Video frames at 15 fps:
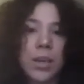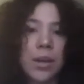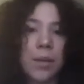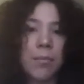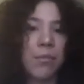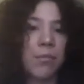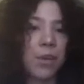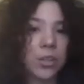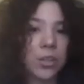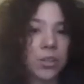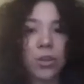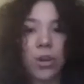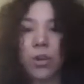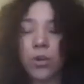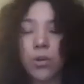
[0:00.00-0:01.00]
Professors
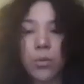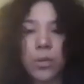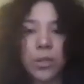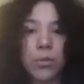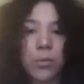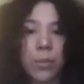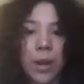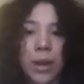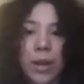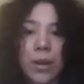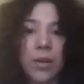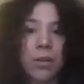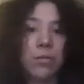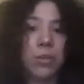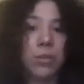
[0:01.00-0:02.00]
aren't always
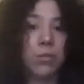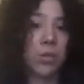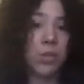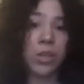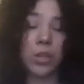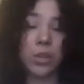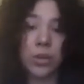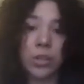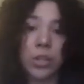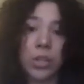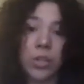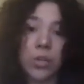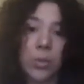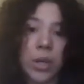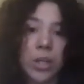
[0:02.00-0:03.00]
aware of students in your
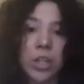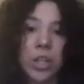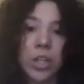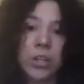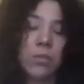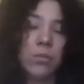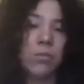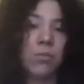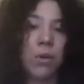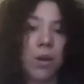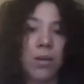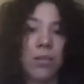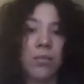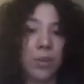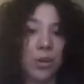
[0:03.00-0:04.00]
situation
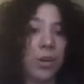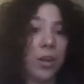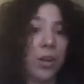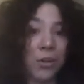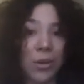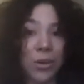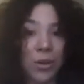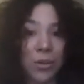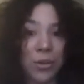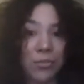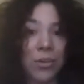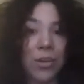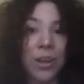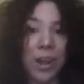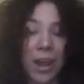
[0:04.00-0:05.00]
you're literally on the
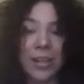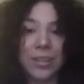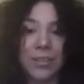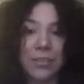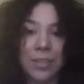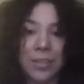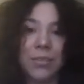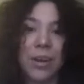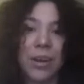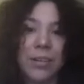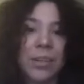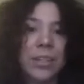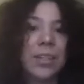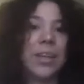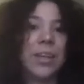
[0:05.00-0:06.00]
front lines of this
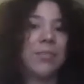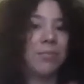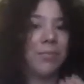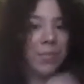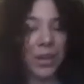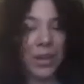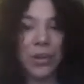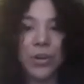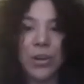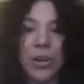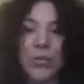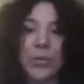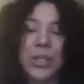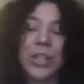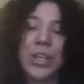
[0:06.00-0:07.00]
virus and literally
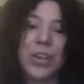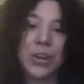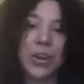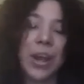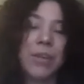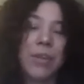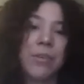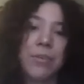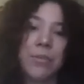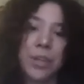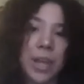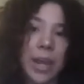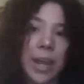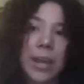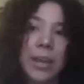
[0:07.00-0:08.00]
risking your life every
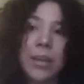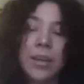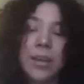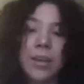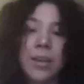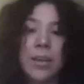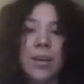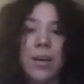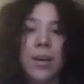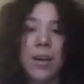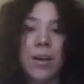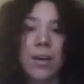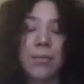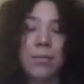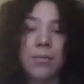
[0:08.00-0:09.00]
day.
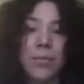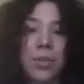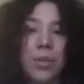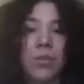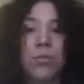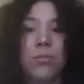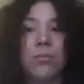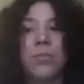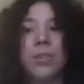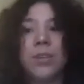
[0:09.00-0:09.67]
So